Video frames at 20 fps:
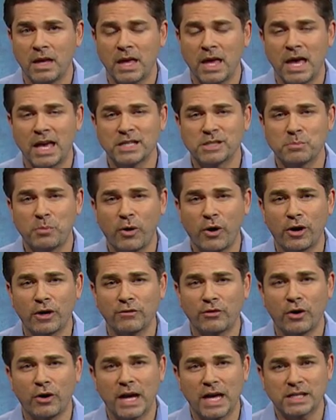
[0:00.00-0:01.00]
As part
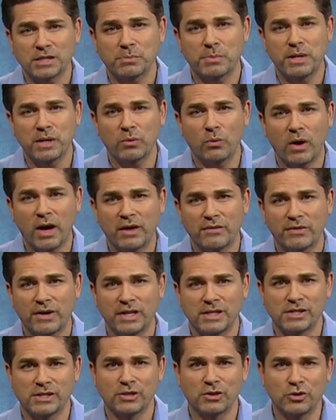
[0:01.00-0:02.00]
of our SP
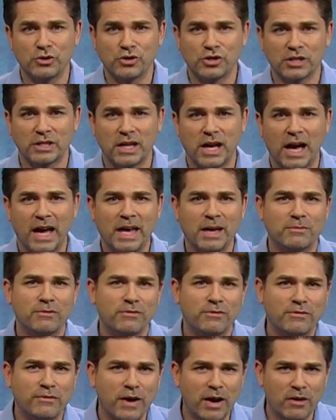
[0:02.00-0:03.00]
Wi-Fi solution, I am
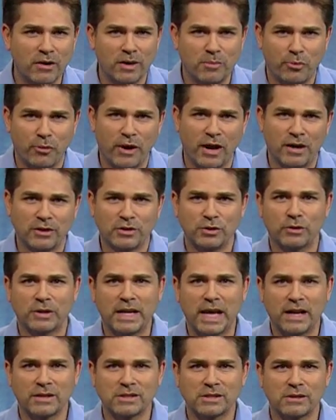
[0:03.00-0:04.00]
very proud to
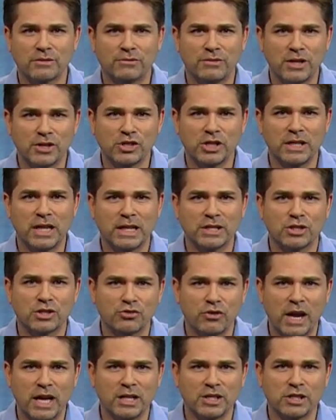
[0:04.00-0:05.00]
announce the vision and
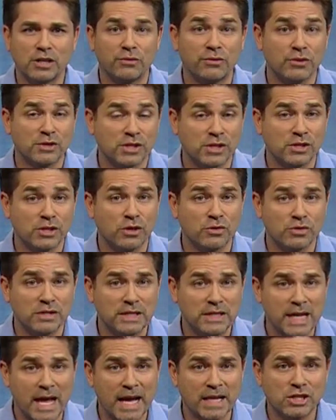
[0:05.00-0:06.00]
strategy for Cisco's
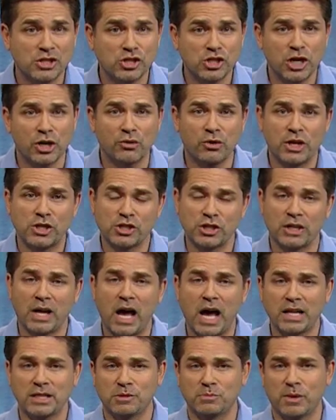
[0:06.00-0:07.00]
next generation
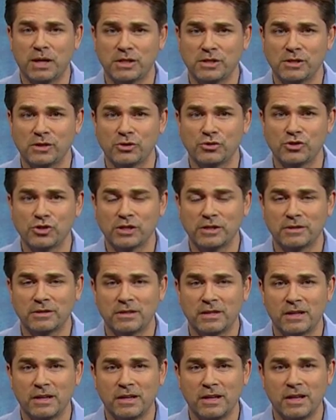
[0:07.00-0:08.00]
hotspot solution.
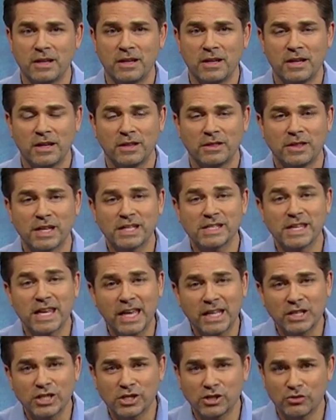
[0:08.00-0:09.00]
This
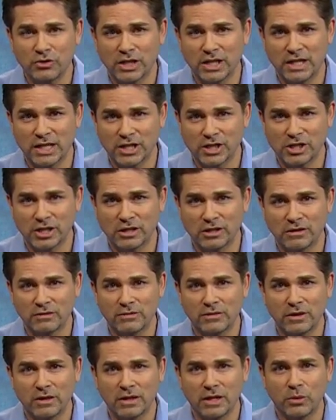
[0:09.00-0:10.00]
industry
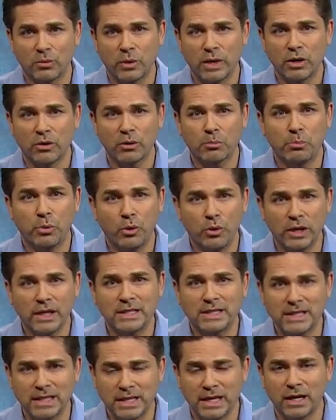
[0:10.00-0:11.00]
initiative that we are
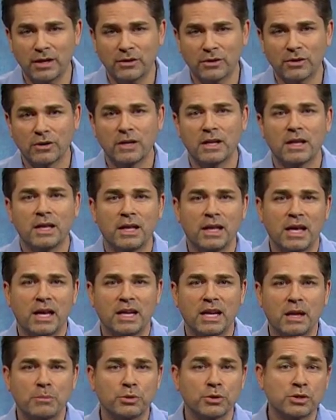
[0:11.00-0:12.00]
pulling together
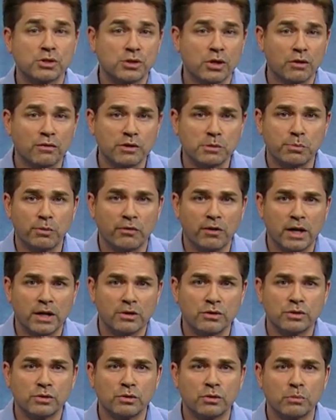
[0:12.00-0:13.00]
enables service
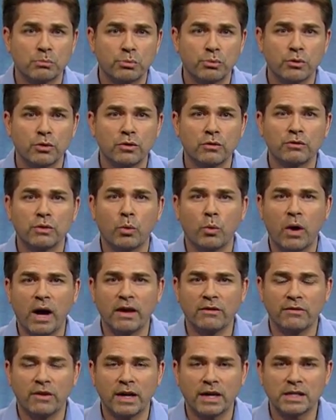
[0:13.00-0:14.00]
providers to improve the
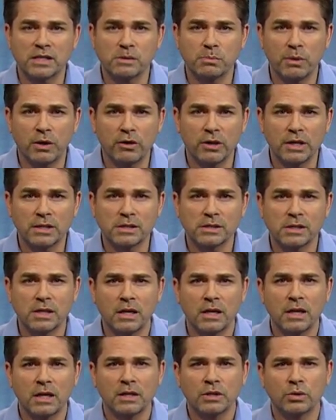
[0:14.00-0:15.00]
Wi-Fi experience
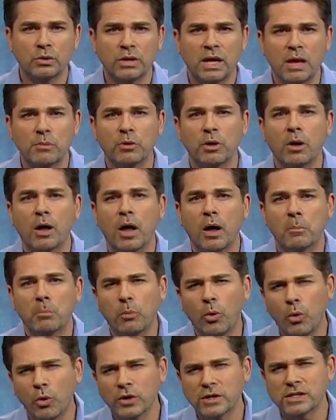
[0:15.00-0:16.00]
to enable a
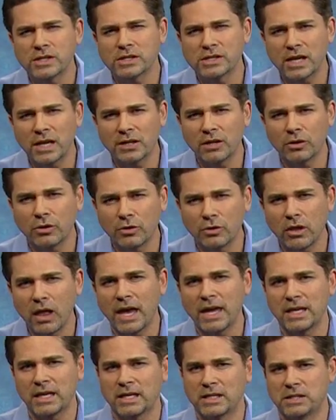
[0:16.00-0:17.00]
more
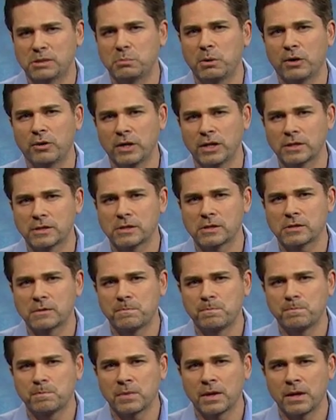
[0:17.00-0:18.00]
cellular-like experience.
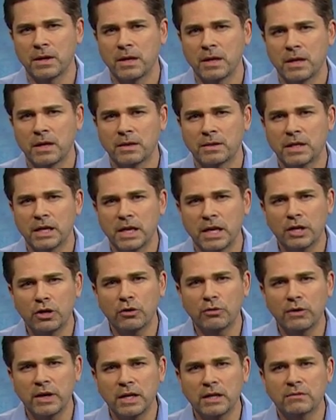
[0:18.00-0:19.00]
The
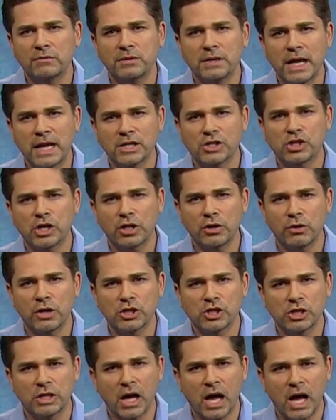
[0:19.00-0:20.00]
innovative next
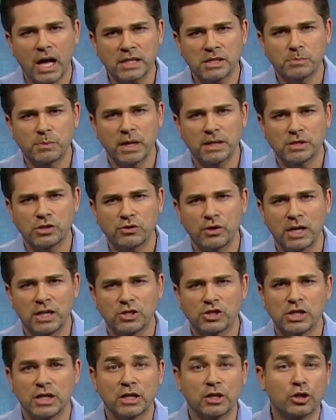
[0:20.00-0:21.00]
generation hotspot
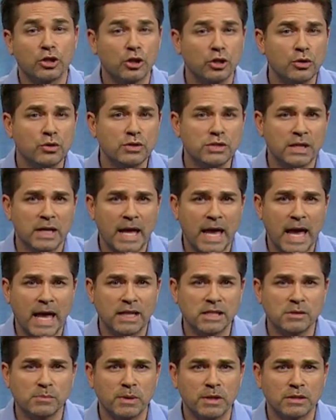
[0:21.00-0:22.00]
strategy includes
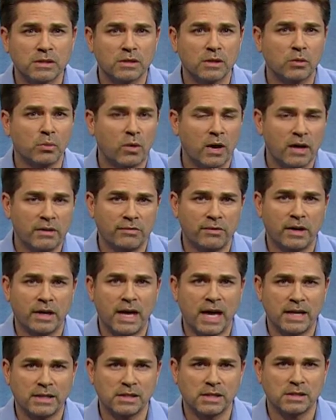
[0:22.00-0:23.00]
enhancements to the Wi-Fi
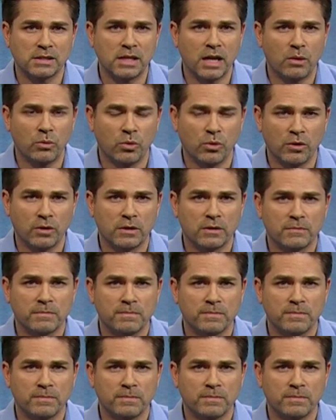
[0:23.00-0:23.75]
access network.